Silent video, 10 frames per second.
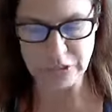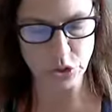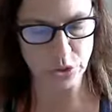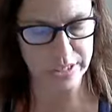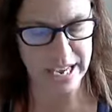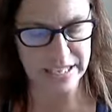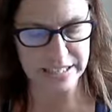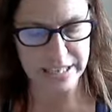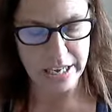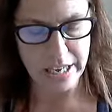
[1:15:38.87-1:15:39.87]
Mr.
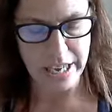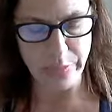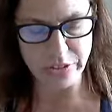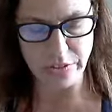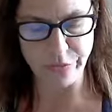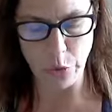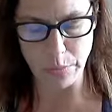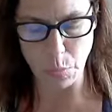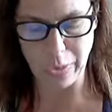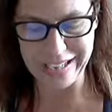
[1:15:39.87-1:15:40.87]
Casey, he was a
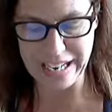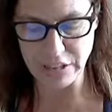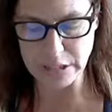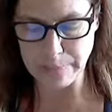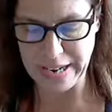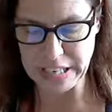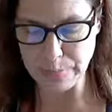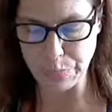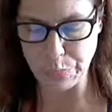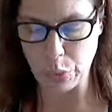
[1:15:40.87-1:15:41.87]
former White House Space
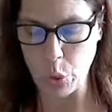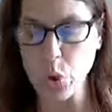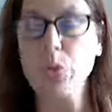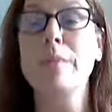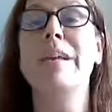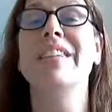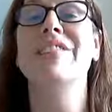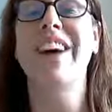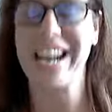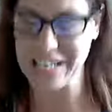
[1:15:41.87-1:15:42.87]
Program
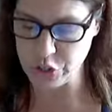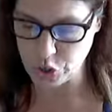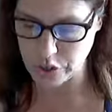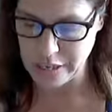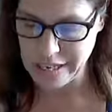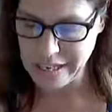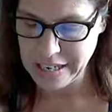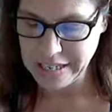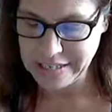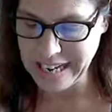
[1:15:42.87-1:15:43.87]
Advisor,
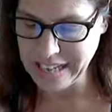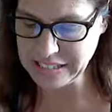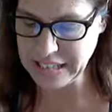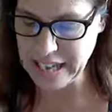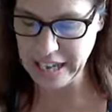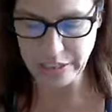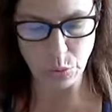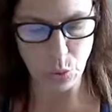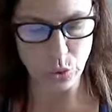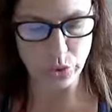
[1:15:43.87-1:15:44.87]
NASA
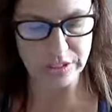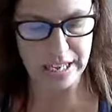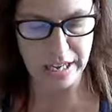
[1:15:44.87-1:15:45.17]
headquarters,